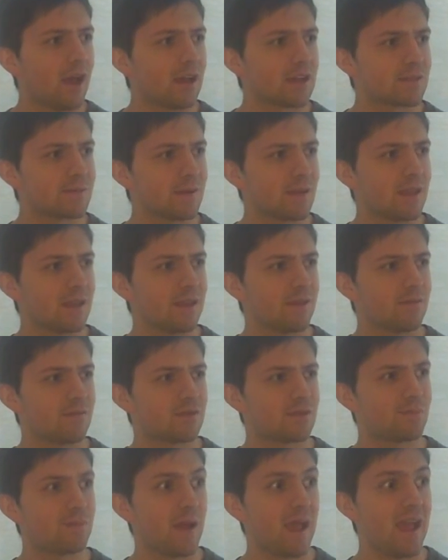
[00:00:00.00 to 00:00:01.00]
Speaking of
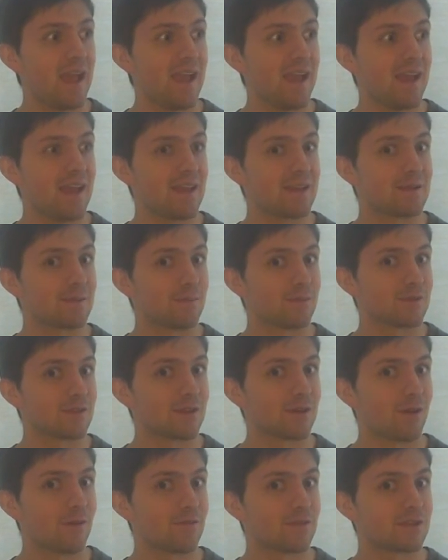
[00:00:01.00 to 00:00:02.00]
Japan, which
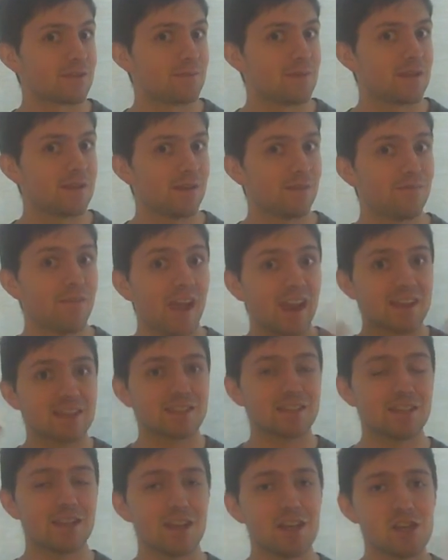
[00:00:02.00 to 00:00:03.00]
I often speak of,
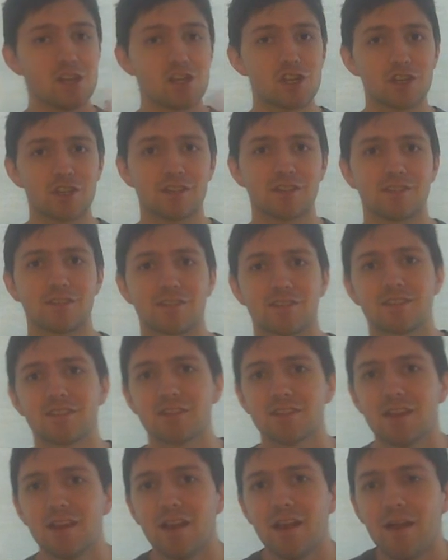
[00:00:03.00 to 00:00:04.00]

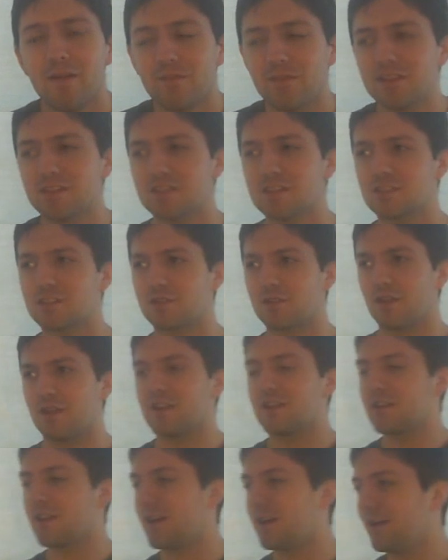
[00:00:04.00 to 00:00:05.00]
vaccinations. This is
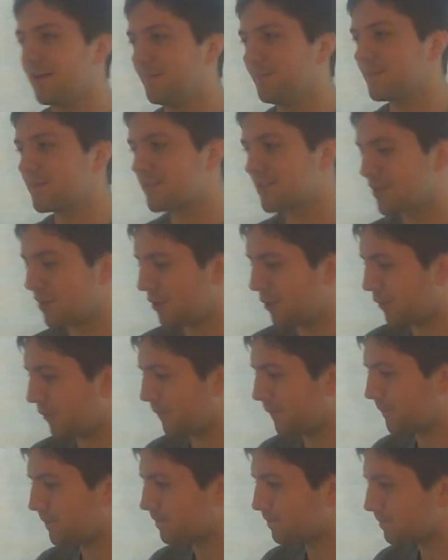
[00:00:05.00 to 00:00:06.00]
great. So,